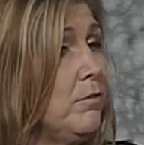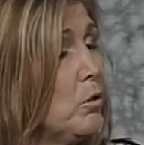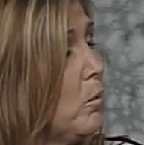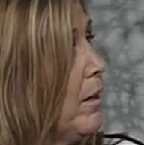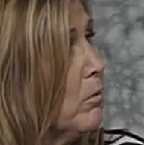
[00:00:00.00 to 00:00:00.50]
If
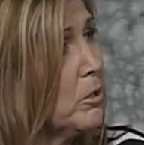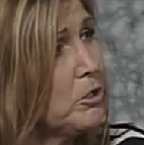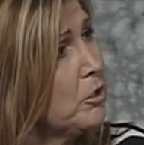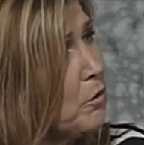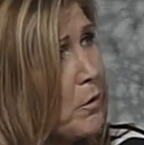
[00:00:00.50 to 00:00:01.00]
you're wayward
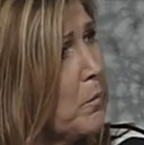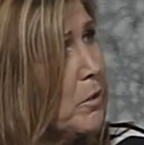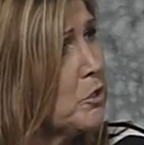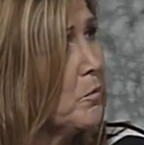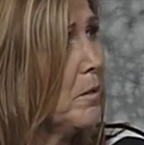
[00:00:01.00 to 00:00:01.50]
and you don't know
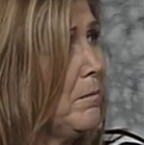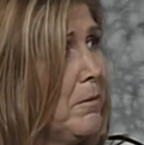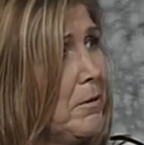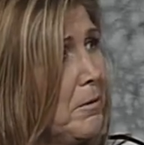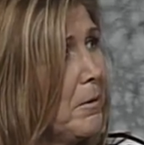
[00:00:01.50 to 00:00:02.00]
what you want to
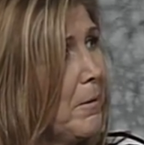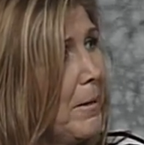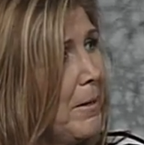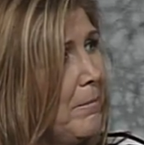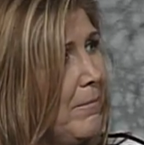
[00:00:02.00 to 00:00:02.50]
be when you grow
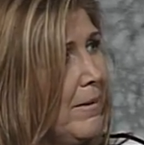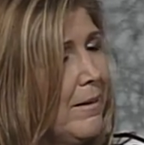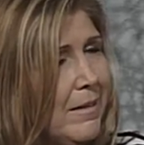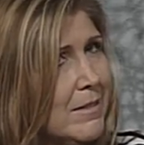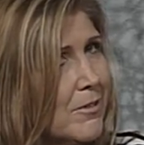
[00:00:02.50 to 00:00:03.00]
up,
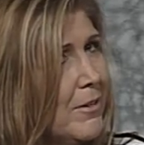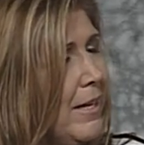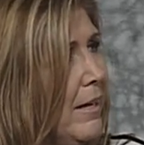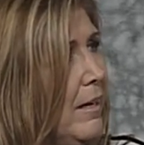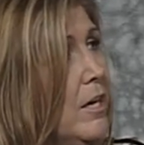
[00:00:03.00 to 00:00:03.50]
it's
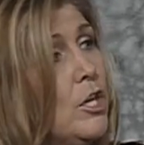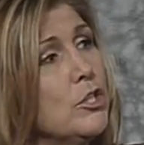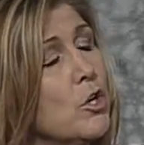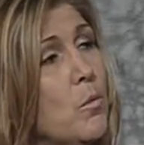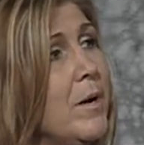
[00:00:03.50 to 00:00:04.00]
okay.
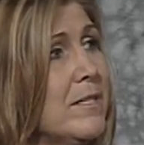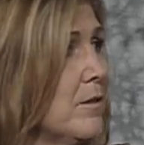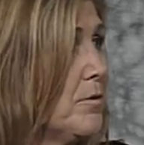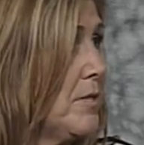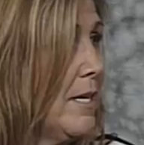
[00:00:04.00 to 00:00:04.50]
Don't
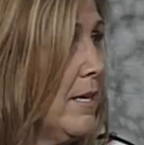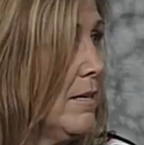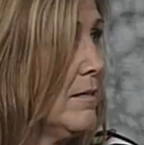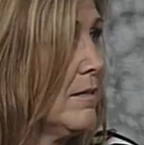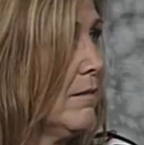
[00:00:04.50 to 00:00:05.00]
waste those
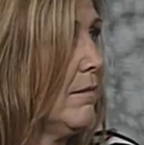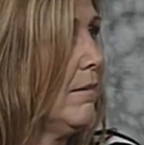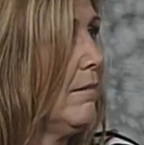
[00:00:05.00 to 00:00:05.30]
days. Right.